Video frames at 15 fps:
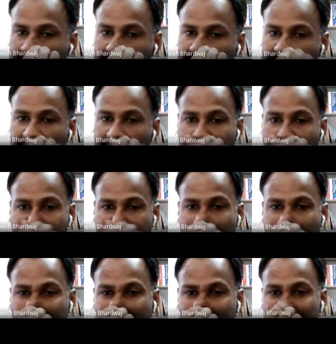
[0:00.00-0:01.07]
The wave
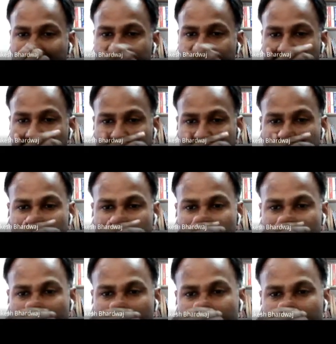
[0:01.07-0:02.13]
carries energy
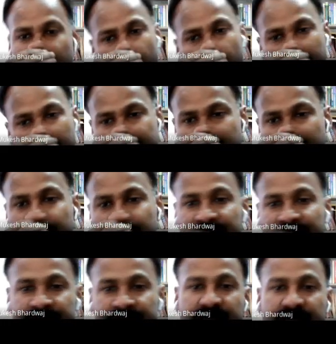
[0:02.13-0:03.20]
and momentum.
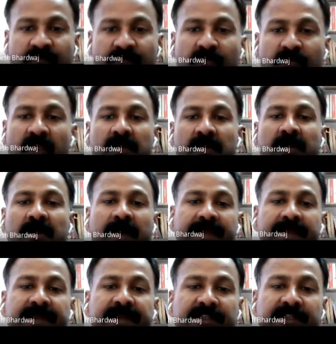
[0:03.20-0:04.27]
I
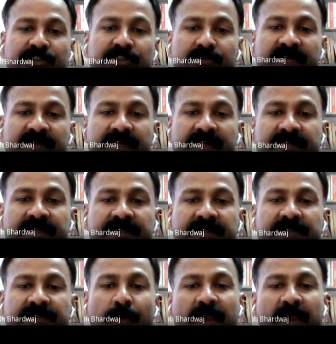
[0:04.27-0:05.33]
can assume that the
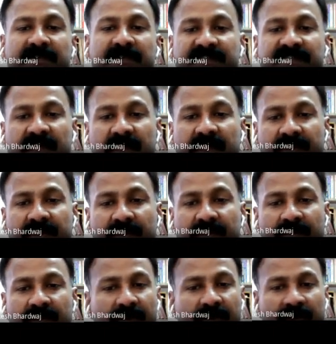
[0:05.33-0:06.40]
waves
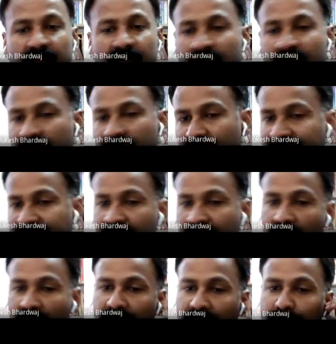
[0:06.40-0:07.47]
were very
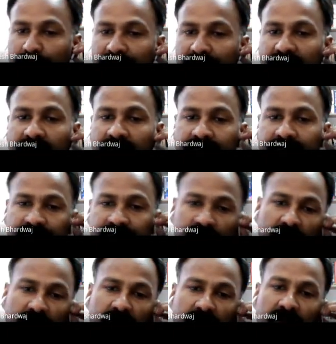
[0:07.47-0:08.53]
longitudinal.
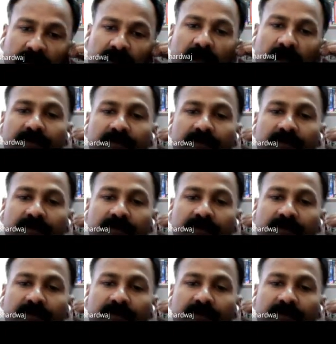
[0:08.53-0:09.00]
Now we